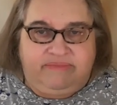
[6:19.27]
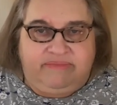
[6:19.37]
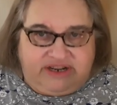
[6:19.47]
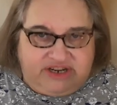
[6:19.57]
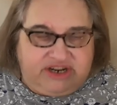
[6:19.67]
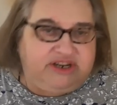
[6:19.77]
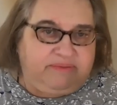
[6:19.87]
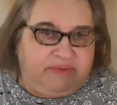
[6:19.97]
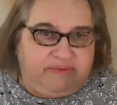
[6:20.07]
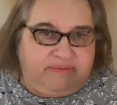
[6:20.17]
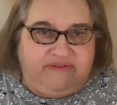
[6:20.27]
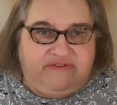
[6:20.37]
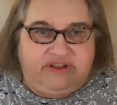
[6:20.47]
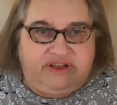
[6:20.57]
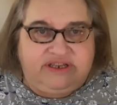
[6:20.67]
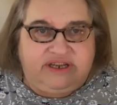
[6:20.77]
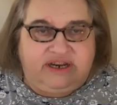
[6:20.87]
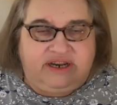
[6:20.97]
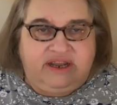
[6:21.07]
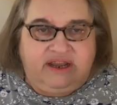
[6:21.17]
meditation, both mindfulness
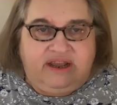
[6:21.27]
and